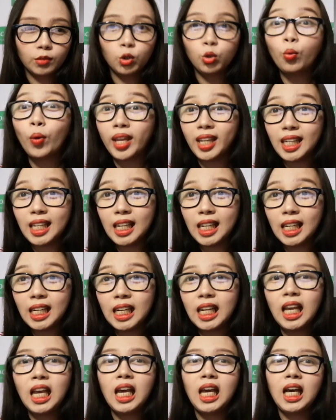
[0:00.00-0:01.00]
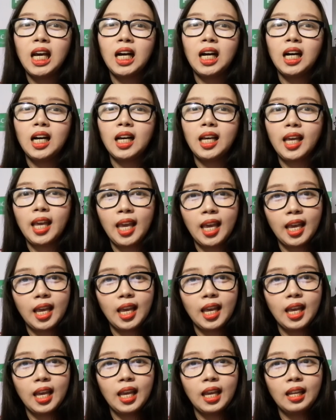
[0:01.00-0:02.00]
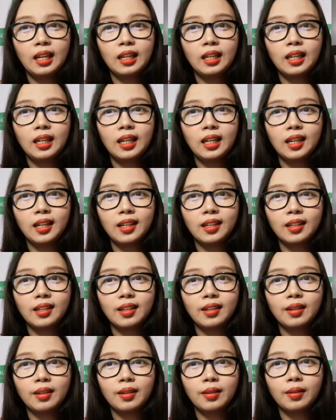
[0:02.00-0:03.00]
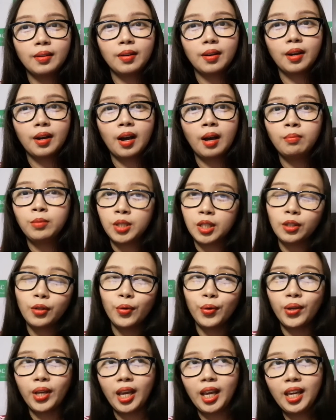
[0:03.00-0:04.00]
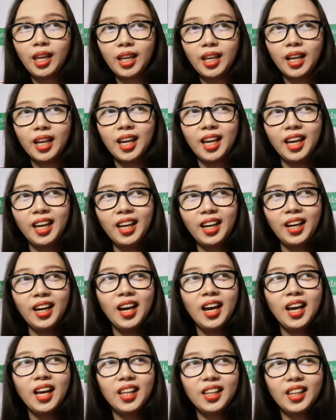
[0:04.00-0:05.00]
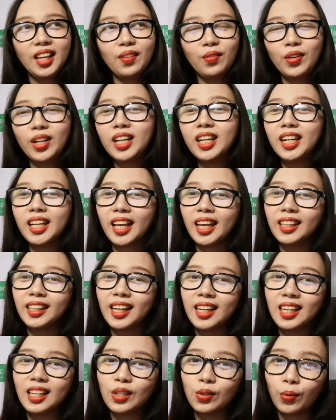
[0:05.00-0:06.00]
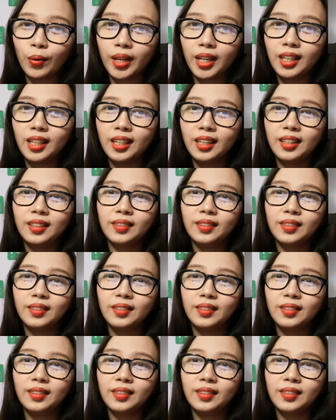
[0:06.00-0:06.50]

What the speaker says: twin, and I'm still okay that we didn't get any twin.